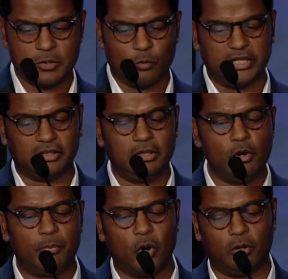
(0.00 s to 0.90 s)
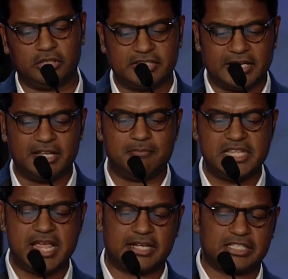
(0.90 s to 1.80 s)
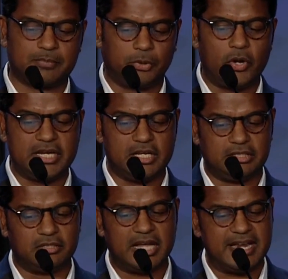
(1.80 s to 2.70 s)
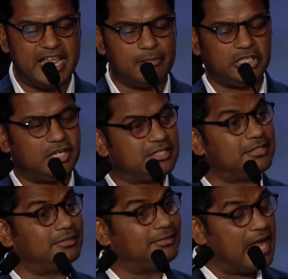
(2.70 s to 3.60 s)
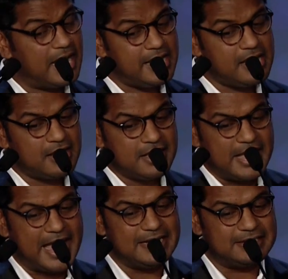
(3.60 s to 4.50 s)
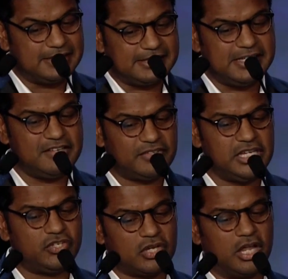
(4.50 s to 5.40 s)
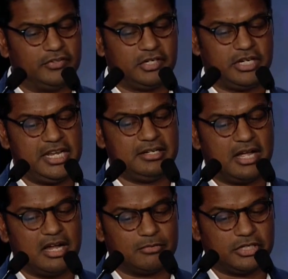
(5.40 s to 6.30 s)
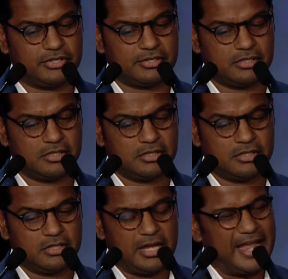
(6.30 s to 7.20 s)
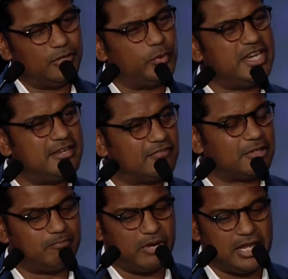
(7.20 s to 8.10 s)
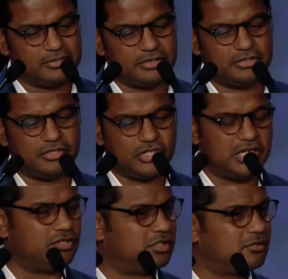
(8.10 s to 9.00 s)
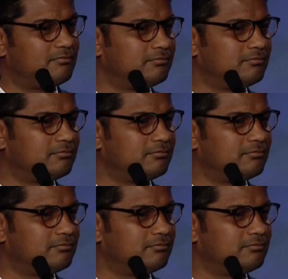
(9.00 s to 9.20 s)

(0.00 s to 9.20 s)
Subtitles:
with loopholes that can be exploited to enable us to lie and deceive each other in commerce, and we never bothered to change it.